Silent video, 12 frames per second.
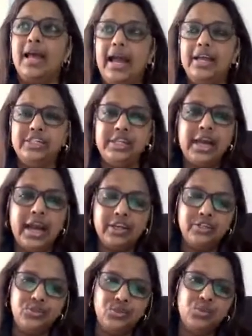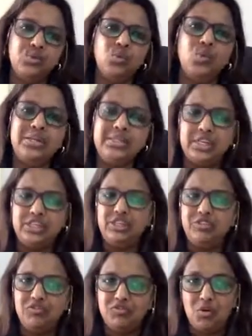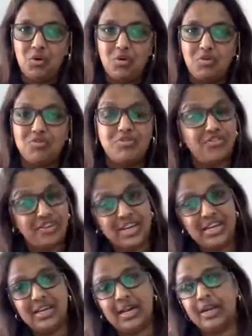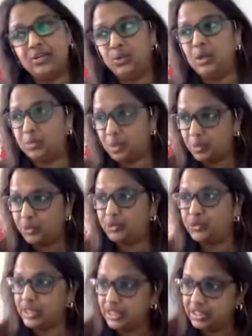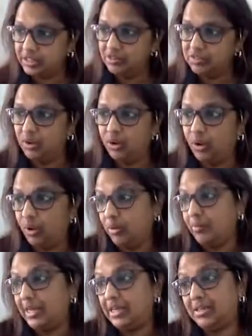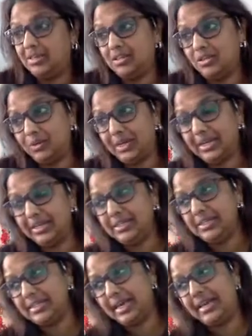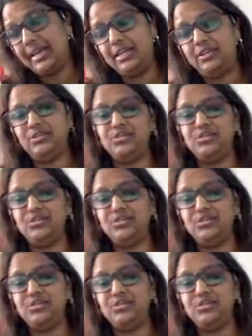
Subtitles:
Actually, I do one session for free. I do a pro bono session for all my new clients, and then